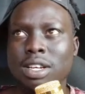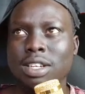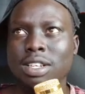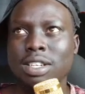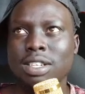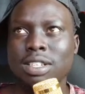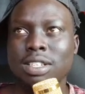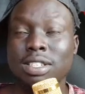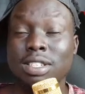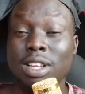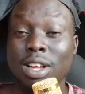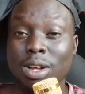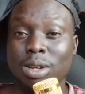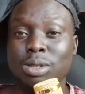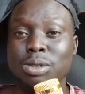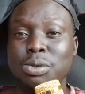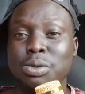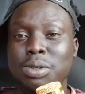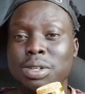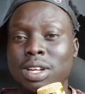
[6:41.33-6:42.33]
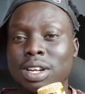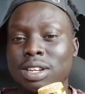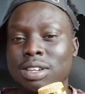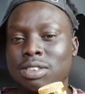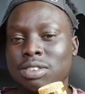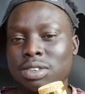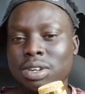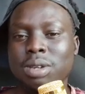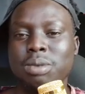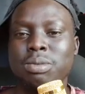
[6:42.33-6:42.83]
sounds without
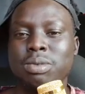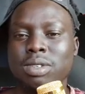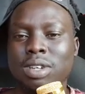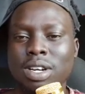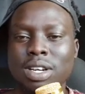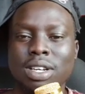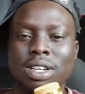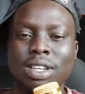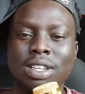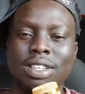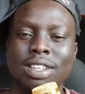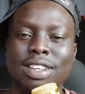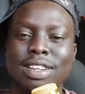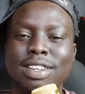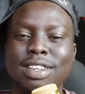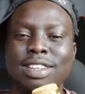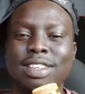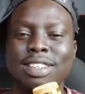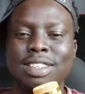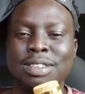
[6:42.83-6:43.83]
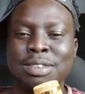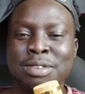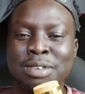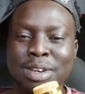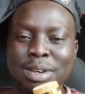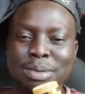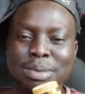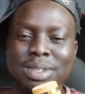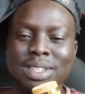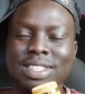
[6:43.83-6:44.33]
drums, right? And then
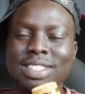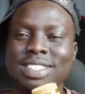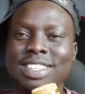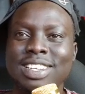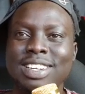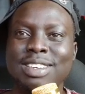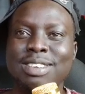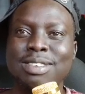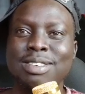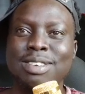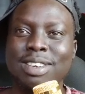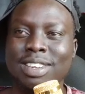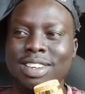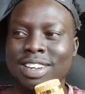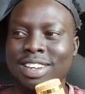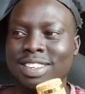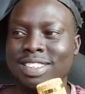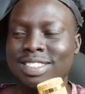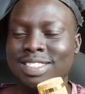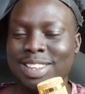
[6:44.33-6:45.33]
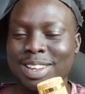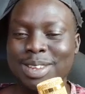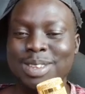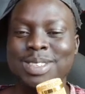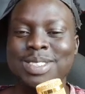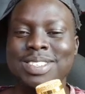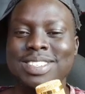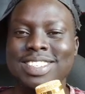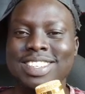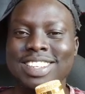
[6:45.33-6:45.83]
drum kits are drum
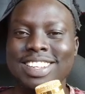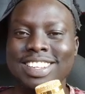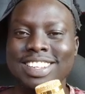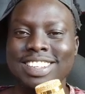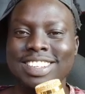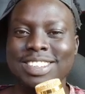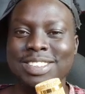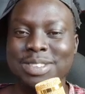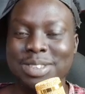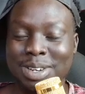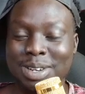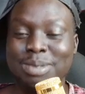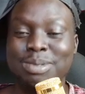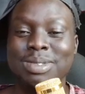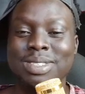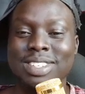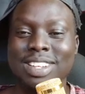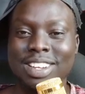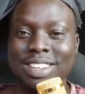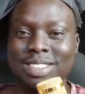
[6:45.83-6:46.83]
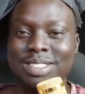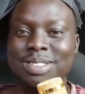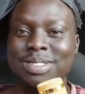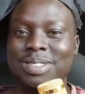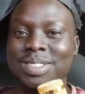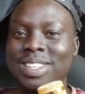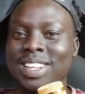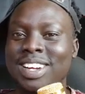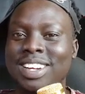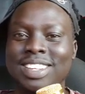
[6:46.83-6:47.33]
sounds
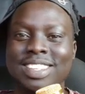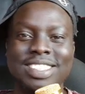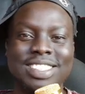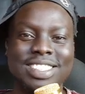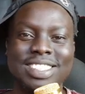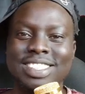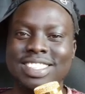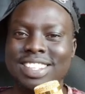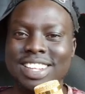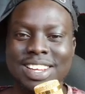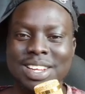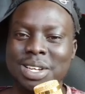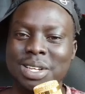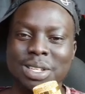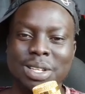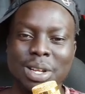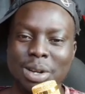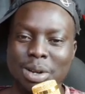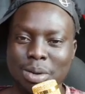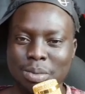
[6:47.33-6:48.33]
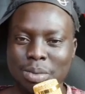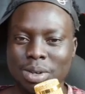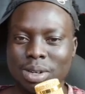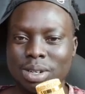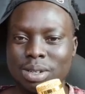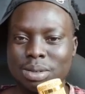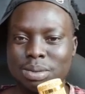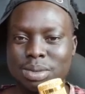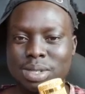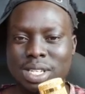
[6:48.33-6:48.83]
without just the normal
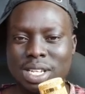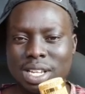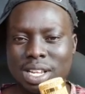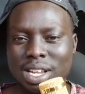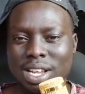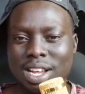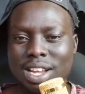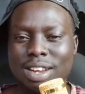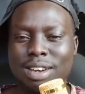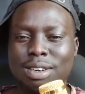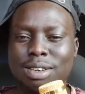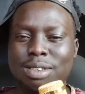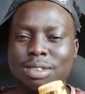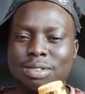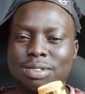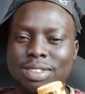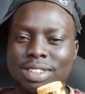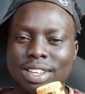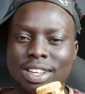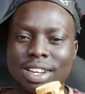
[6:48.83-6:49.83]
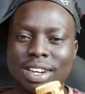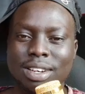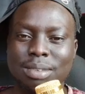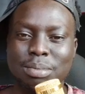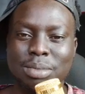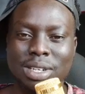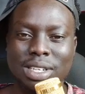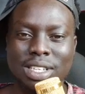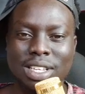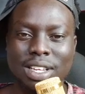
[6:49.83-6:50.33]
loops. I don't know if you get it,
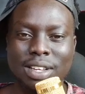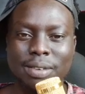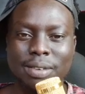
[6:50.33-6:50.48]
but yeah.